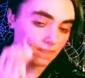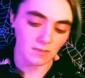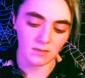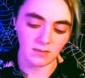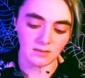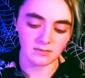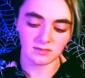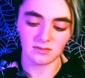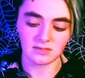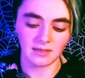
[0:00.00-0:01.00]
That's as good
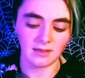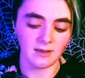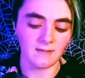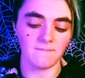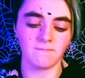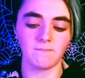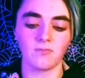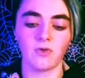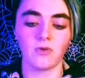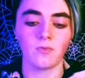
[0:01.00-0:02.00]
as I can get it.
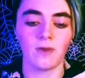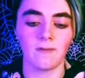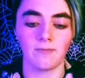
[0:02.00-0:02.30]
Third wipe.